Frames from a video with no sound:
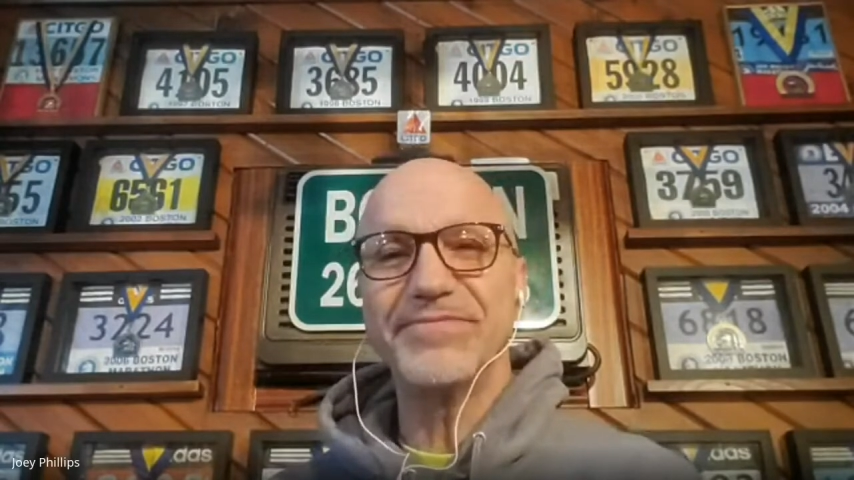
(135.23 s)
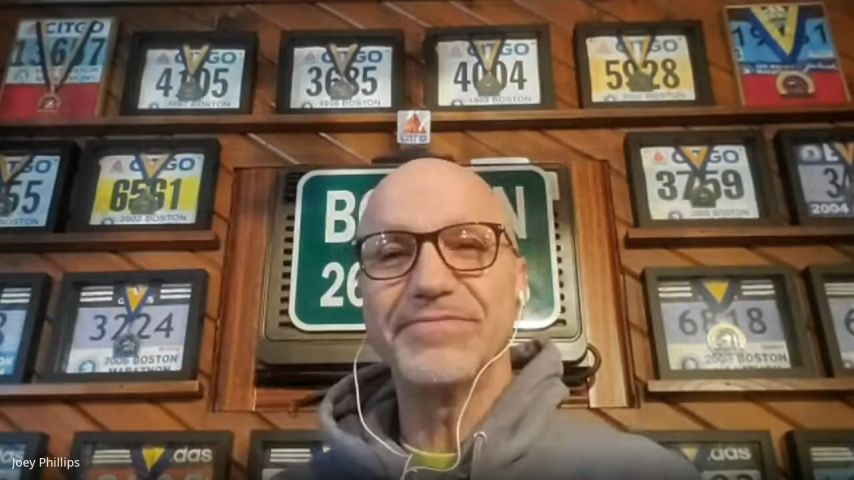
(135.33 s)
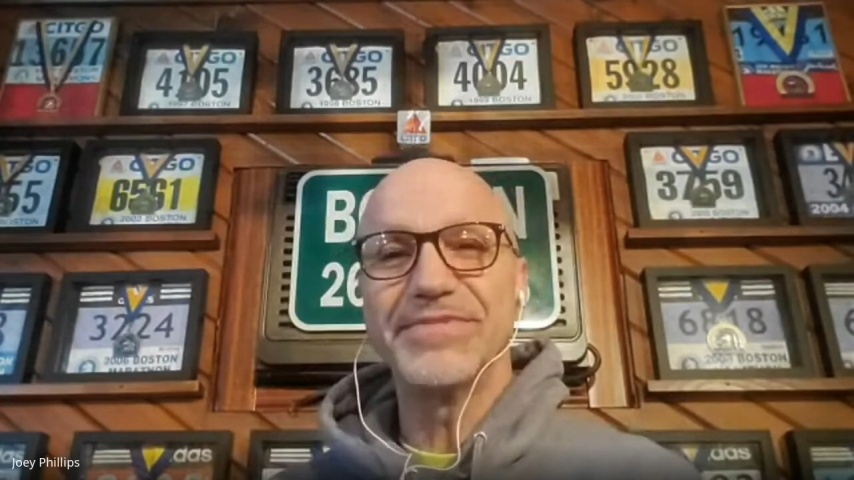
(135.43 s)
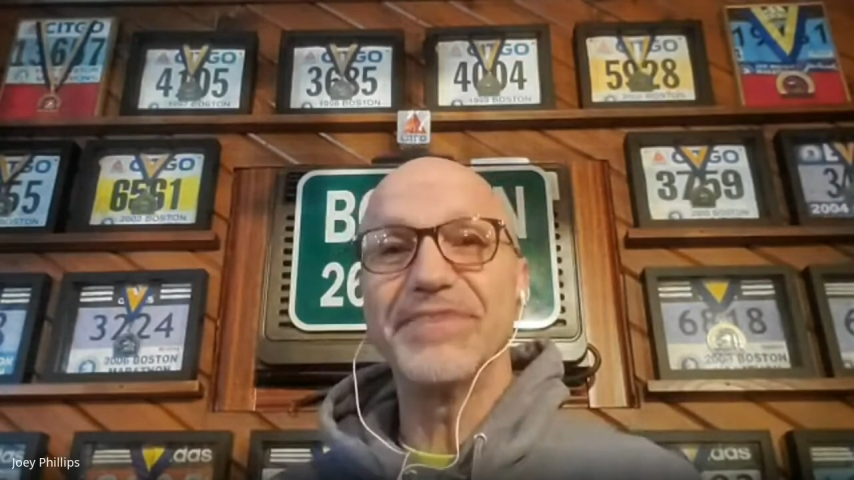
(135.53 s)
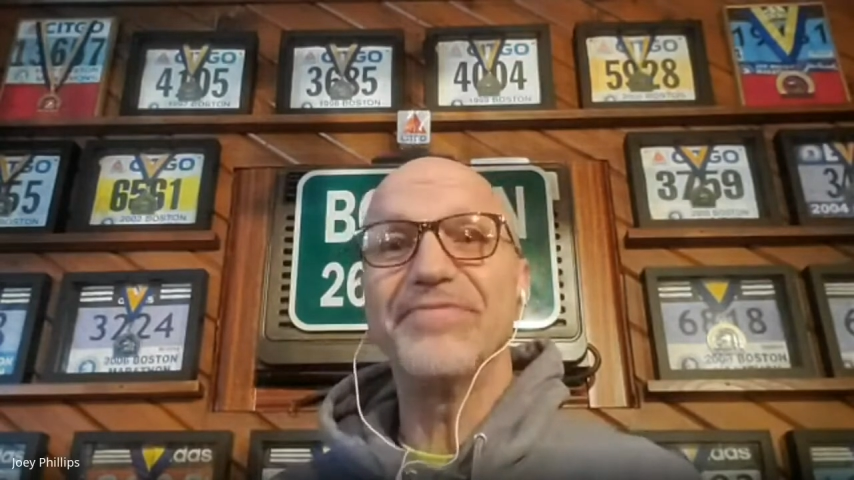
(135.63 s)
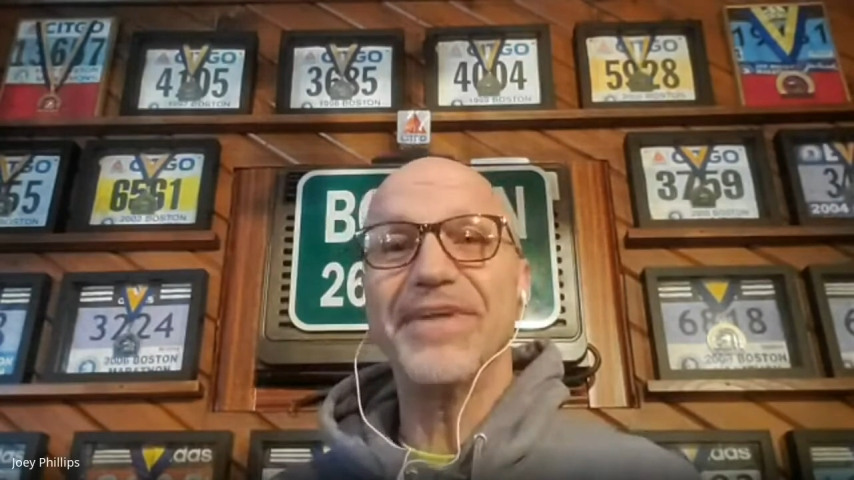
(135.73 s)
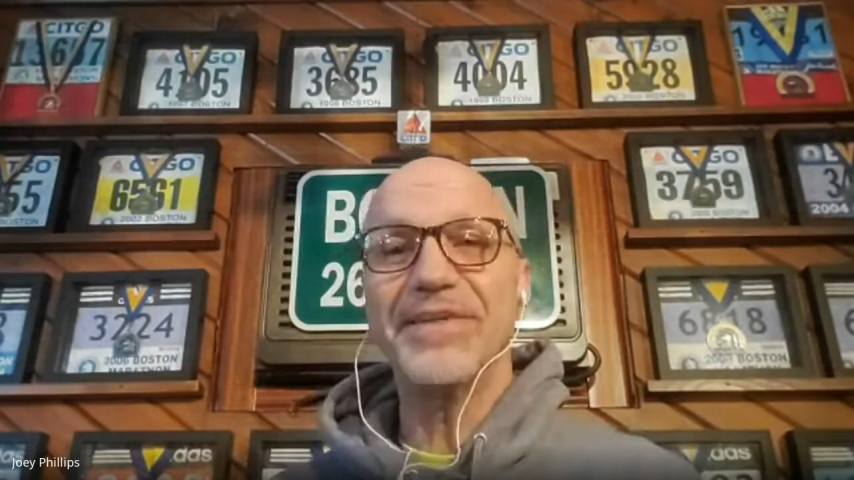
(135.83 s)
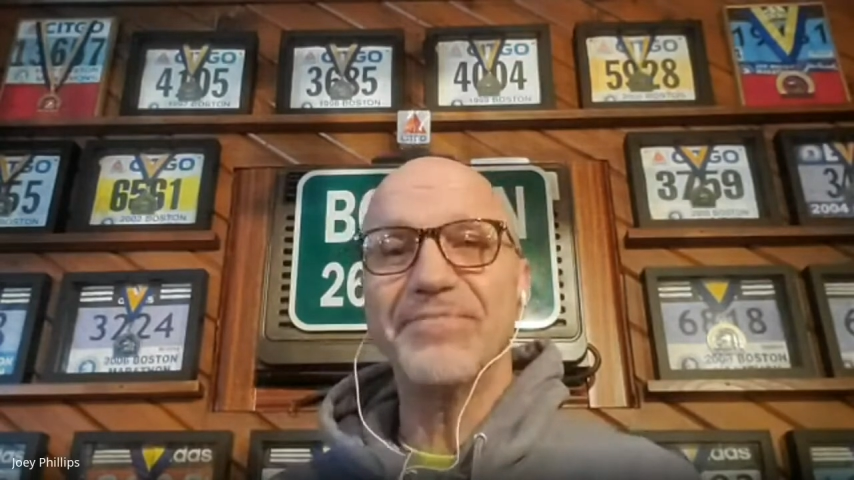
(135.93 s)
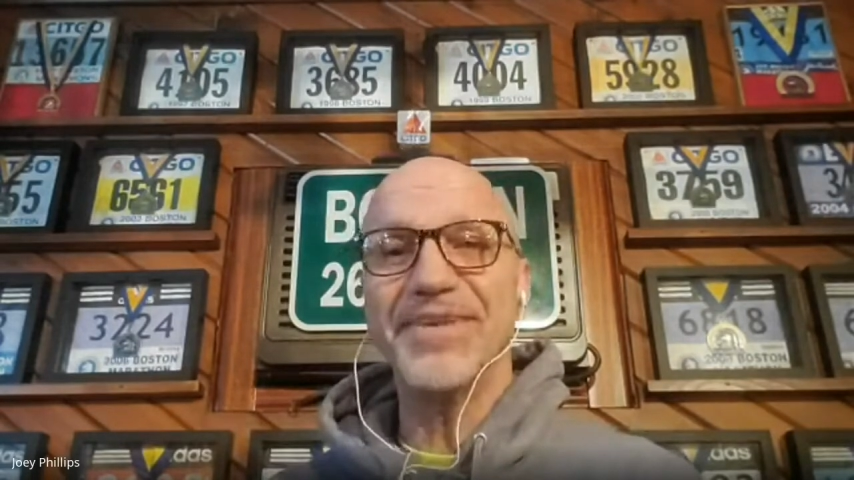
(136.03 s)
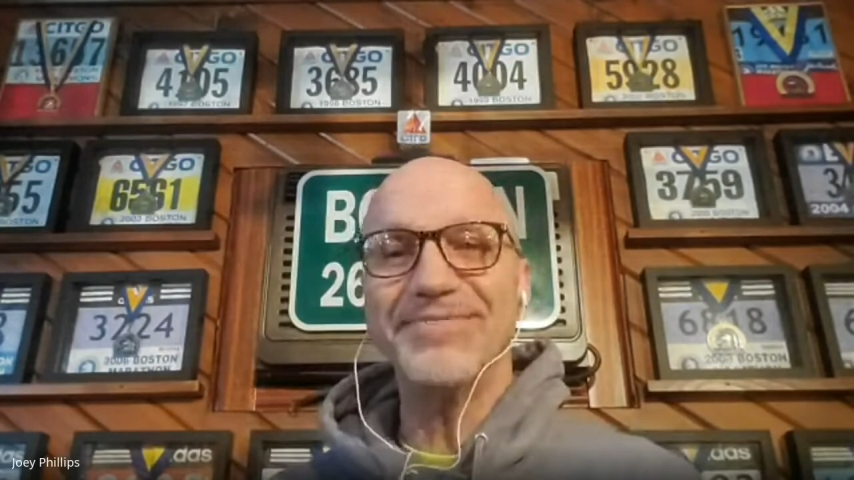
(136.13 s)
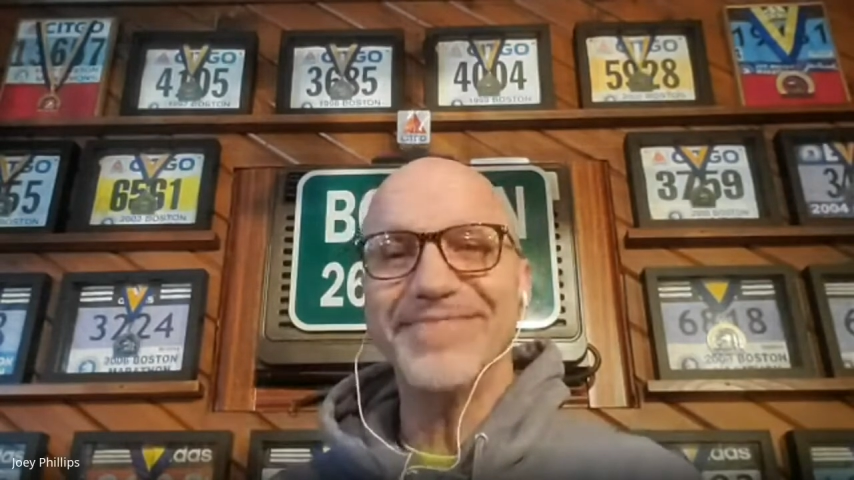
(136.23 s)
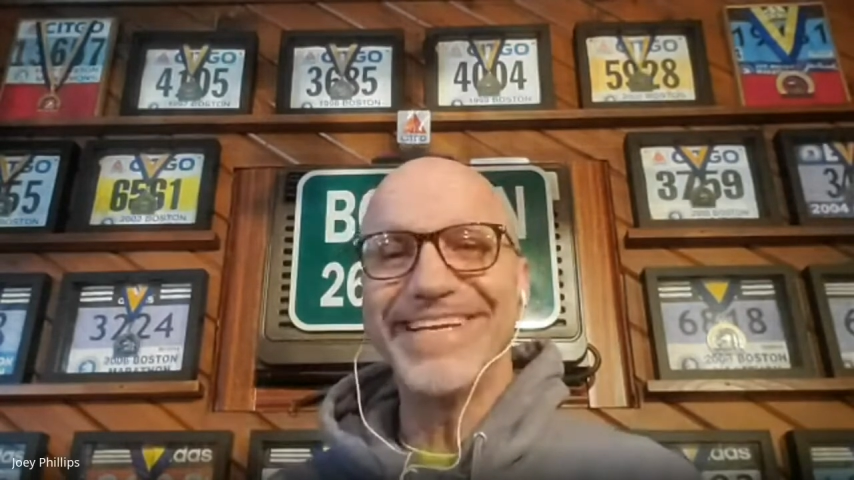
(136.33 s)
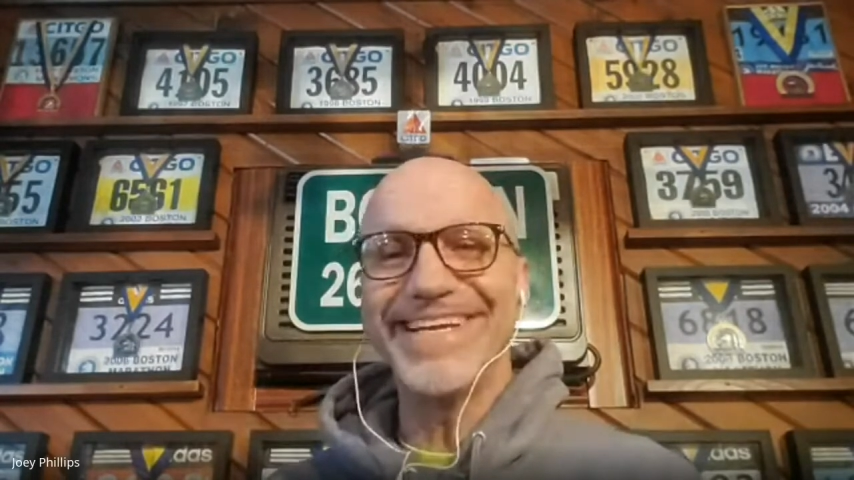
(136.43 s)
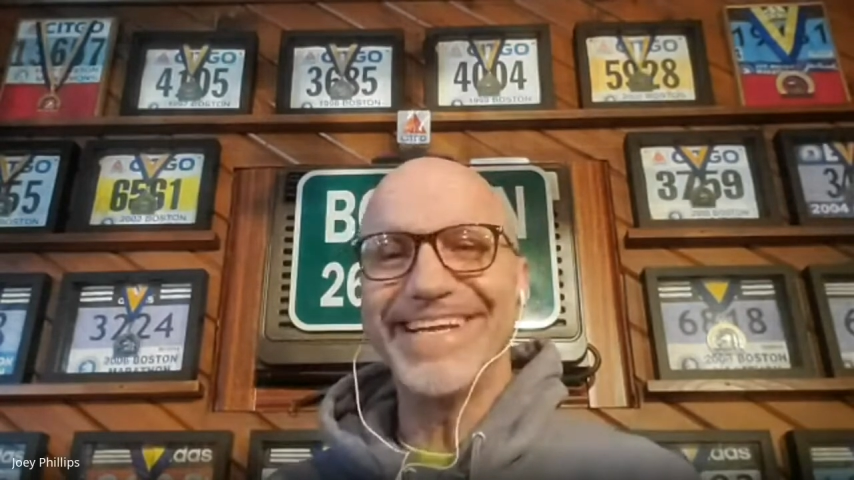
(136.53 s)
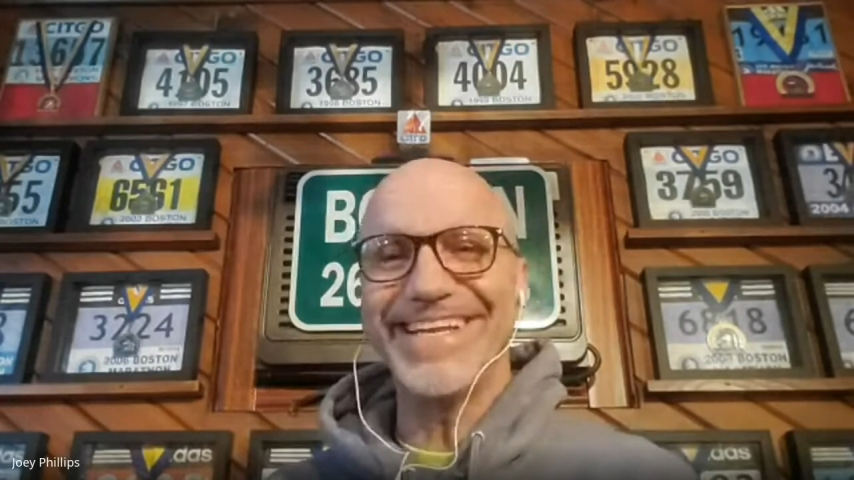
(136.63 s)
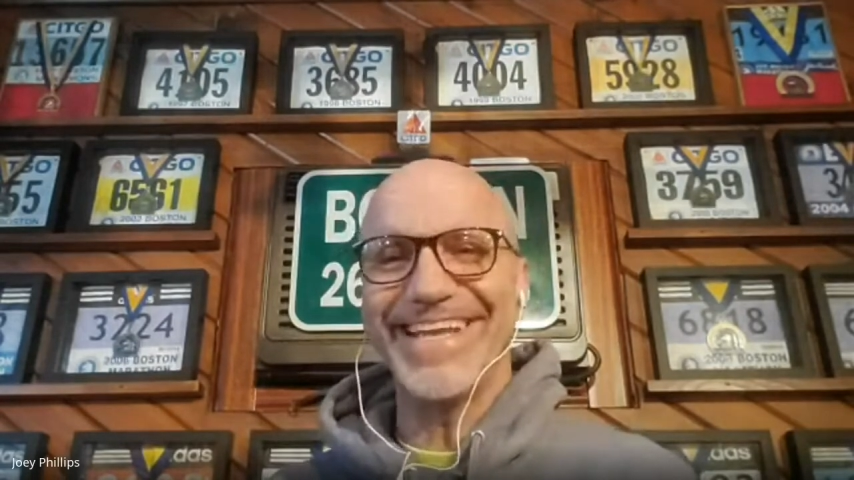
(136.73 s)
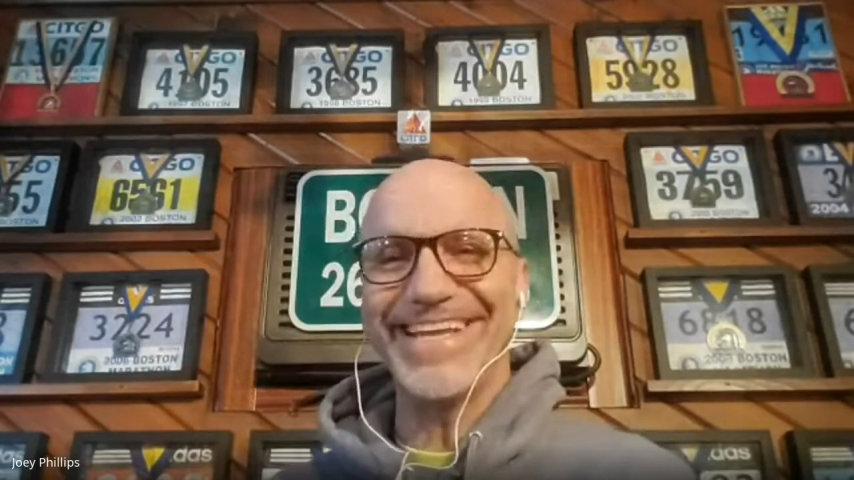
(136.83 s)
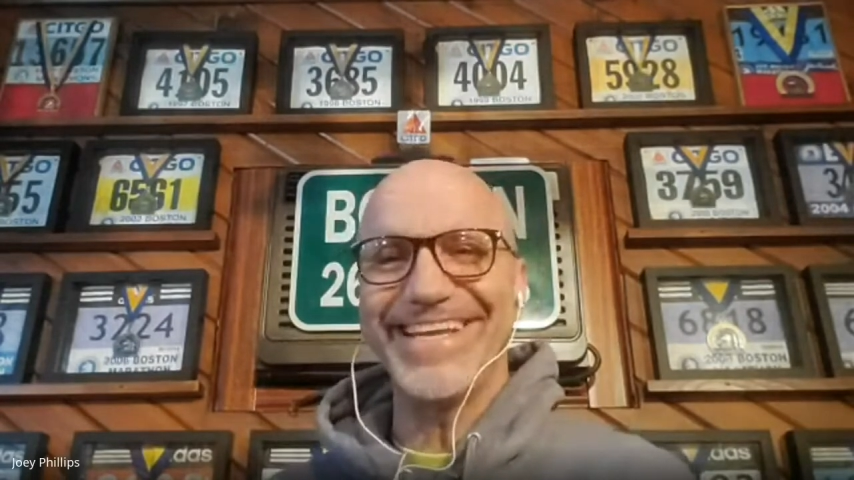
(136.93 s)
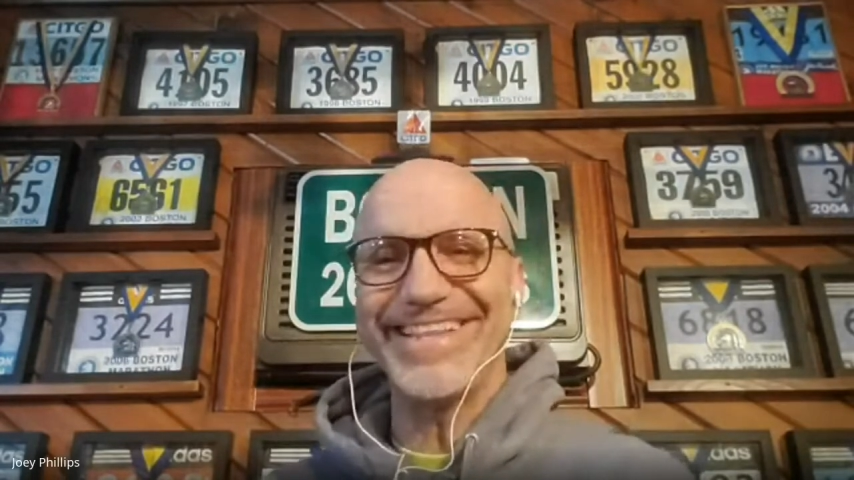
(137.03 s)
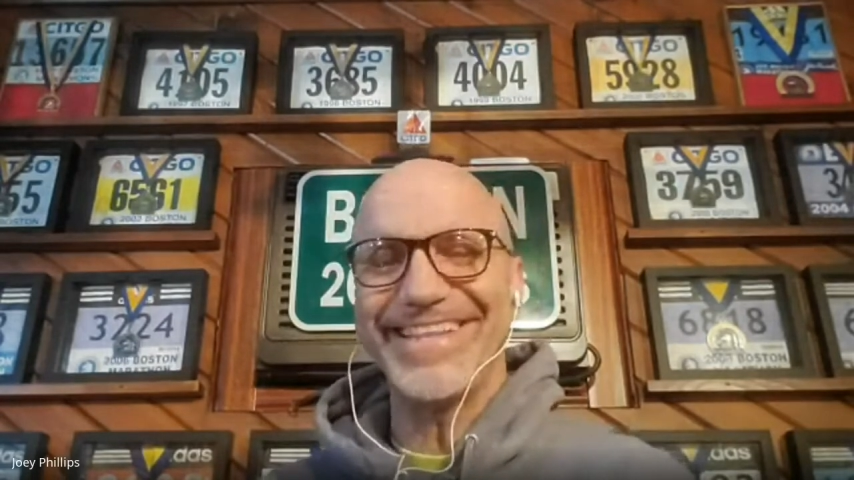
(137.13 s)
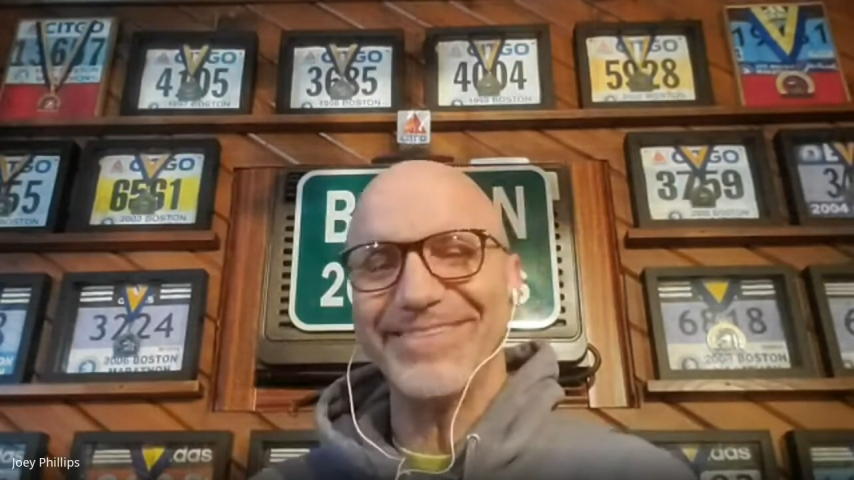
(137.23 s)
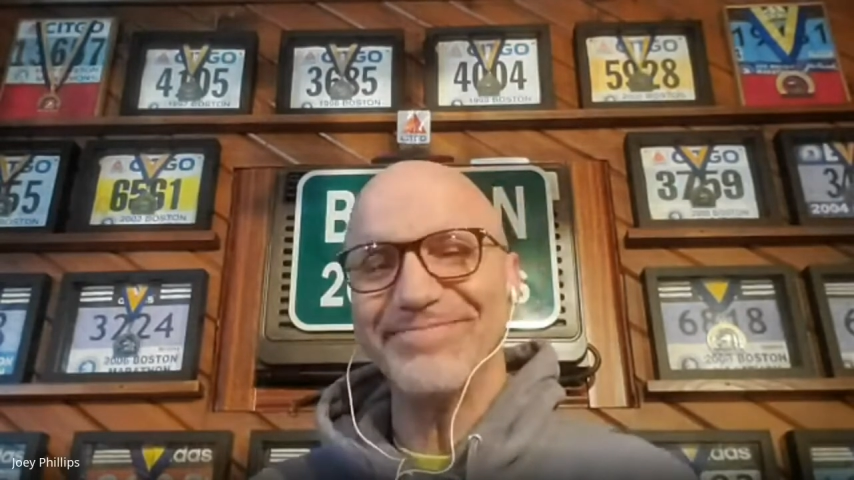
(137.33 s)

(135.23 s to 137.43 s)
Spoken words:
develop them and get them.